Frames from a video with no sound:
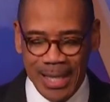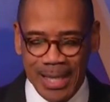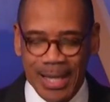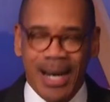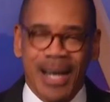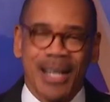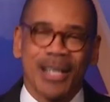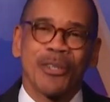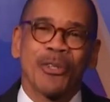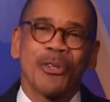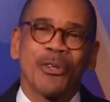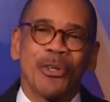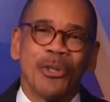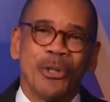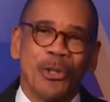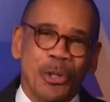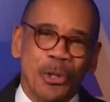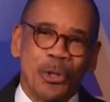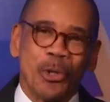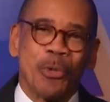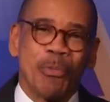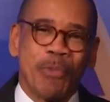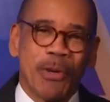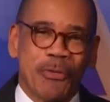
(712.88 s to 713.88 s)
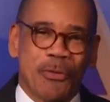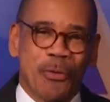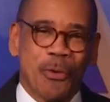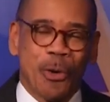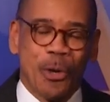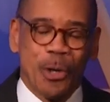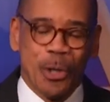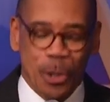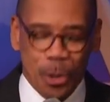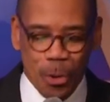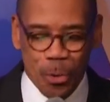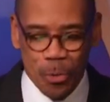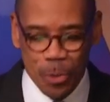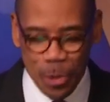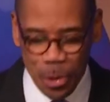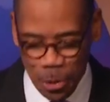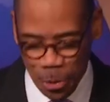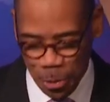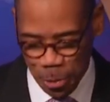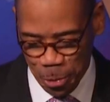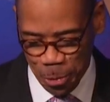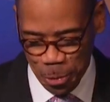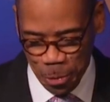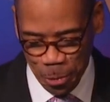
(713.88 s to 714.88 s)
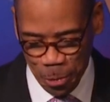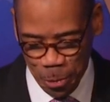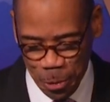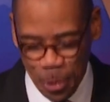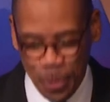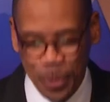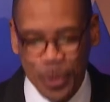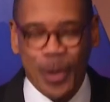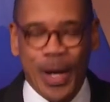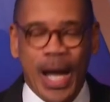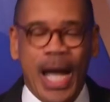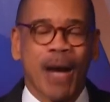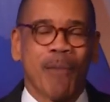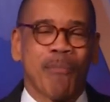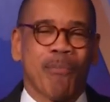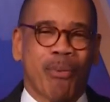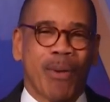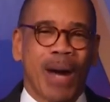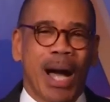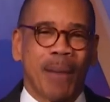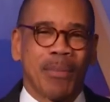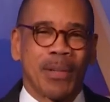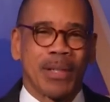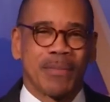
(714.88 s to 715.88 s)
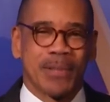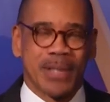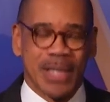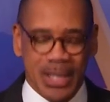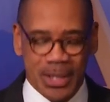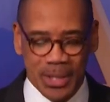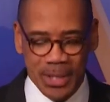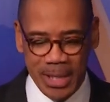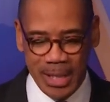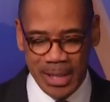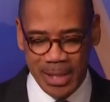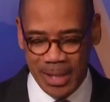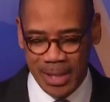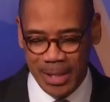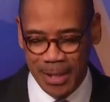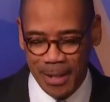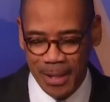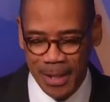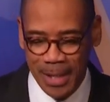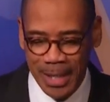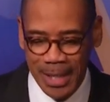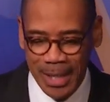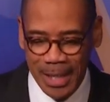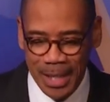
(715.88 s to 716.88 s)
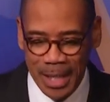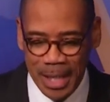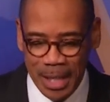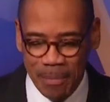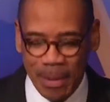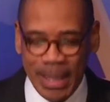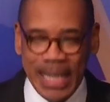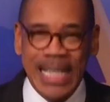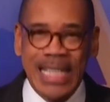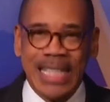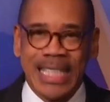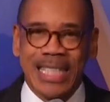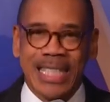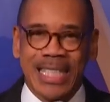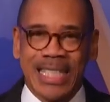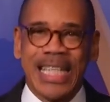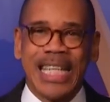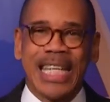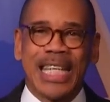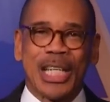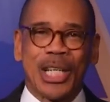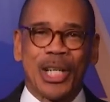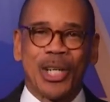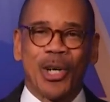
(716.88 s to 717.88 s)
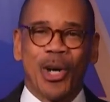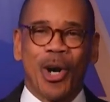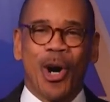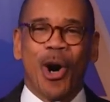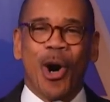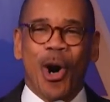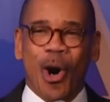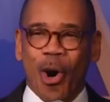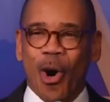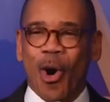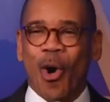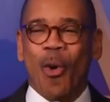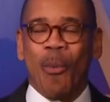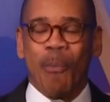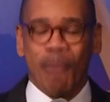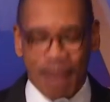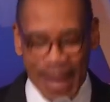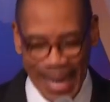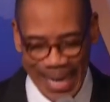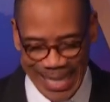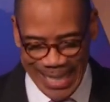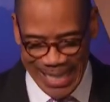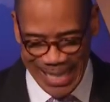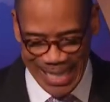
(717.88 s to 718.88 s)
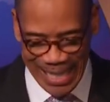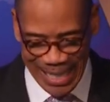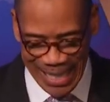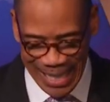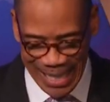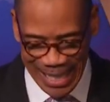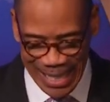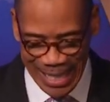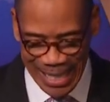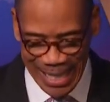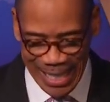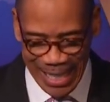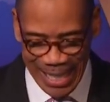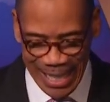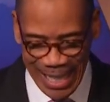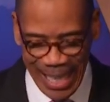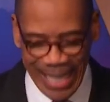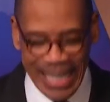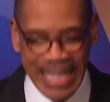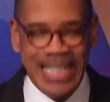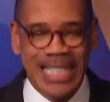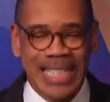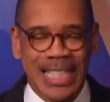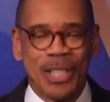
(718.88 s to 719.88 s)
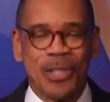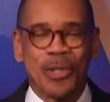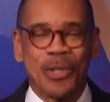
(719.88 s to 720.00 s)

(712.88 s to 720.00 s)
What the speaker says: God knew before you knew you were going to have problems this year, but he's still almighty and he's